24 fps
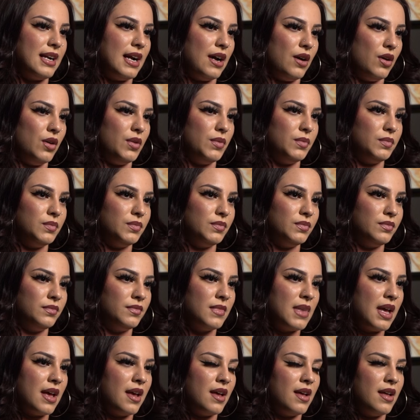it out.
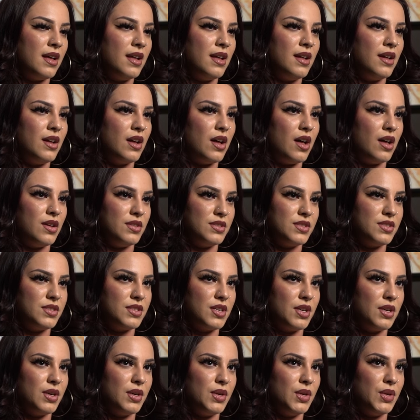
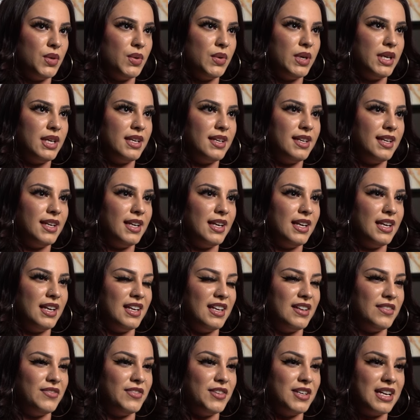Also,
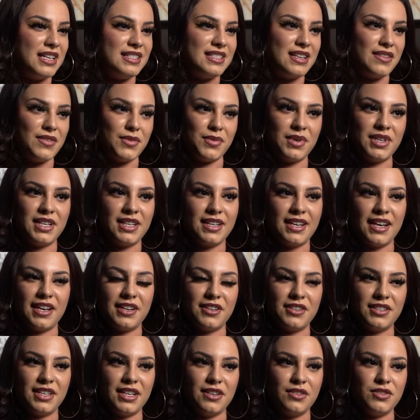if you guys ever want to
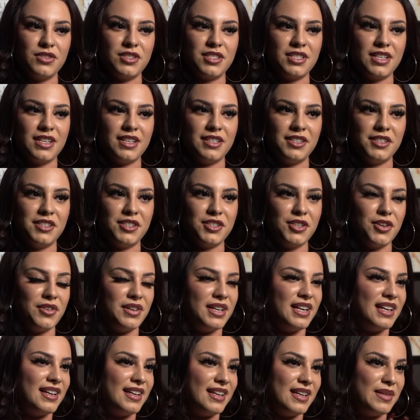get your nails done, you could go
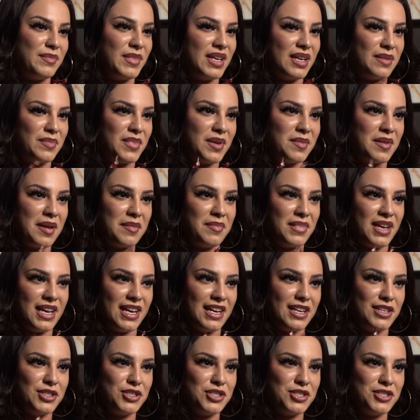ahead and hit me up on my
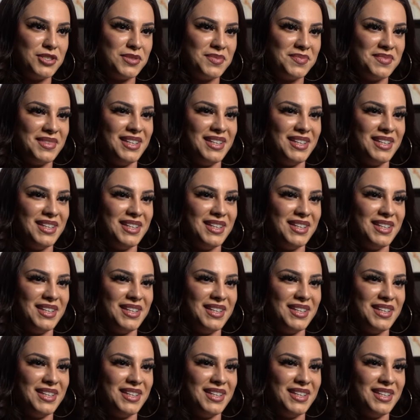page.